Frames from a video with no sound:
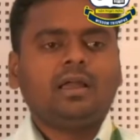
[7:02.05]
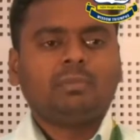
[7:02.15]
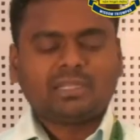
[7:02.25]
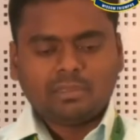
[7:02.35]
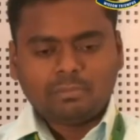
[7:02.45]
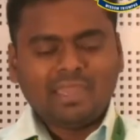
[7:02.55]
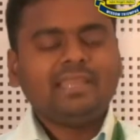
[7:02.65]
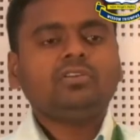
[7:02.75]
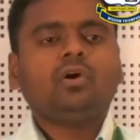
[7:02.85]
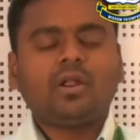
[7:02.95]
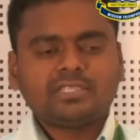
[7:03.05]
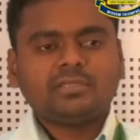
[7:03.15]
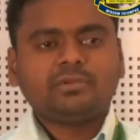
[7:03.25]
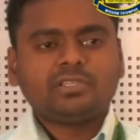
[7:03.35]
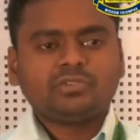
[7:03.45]
But the main
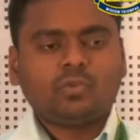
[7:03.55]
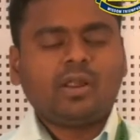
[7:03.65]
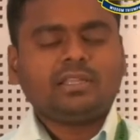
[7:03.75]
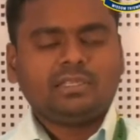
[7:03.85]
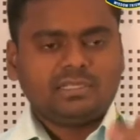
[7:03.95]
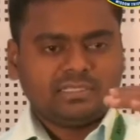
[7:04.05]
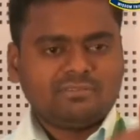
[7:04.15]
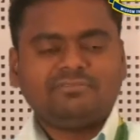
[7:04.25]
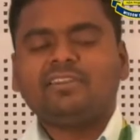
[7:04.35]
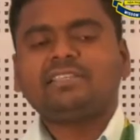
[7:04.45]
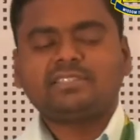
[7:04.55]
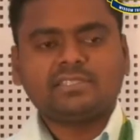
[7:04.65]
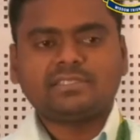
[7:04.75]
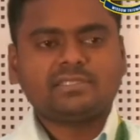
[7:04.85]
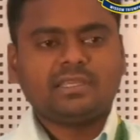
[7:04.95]
concept is what? The
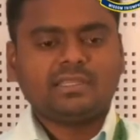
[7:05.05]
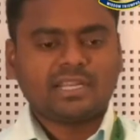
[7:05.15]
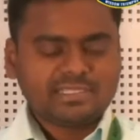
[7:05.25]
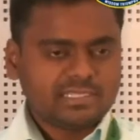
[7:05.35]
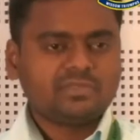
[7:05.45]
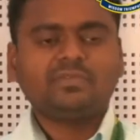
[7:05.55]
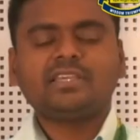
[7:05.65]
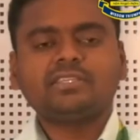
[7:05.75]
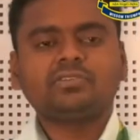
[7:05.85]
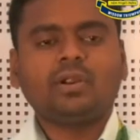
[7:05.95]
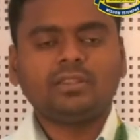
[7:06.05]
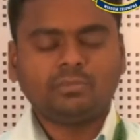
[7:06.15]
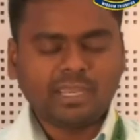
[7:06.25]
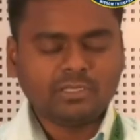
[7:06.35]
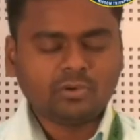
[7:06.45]
phases. That 6 phases are all the
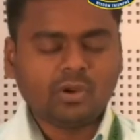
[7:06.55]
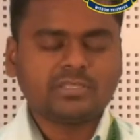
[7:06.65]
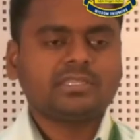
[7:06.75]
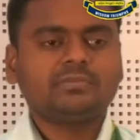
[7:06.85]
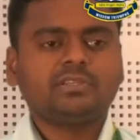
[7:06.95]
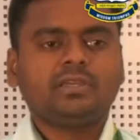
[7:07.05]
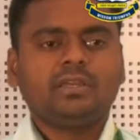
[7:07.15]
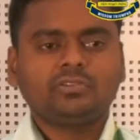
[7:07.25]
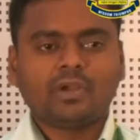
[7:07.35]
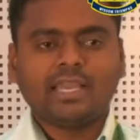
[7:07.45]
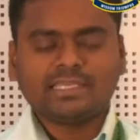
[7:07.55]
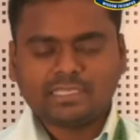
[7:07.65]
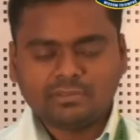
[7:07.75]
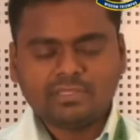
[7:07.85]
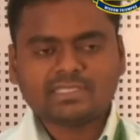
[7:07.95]
main concept. So I
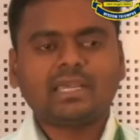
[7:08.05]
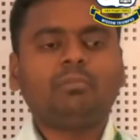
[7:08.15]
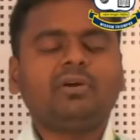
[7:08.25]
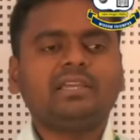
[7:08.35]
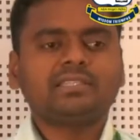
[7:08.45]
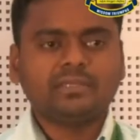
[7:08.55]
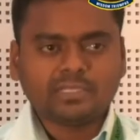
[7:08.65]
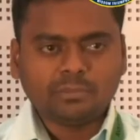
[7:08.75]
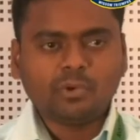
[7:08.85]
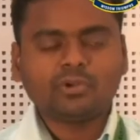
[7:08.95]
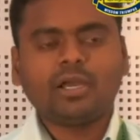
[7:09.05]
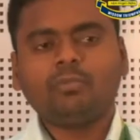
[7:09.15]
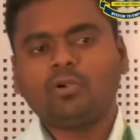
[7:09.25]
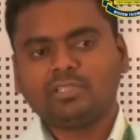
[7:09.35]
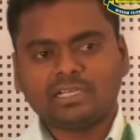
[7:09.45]
give the summarized report
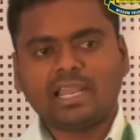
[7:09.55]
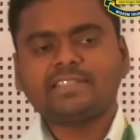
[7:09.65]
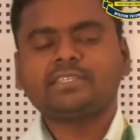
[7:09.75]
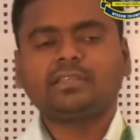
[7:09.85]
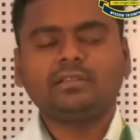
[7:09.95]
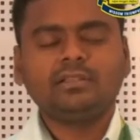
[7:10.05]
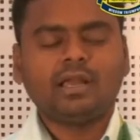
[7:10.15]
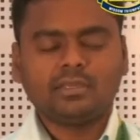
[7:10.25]
about the classical,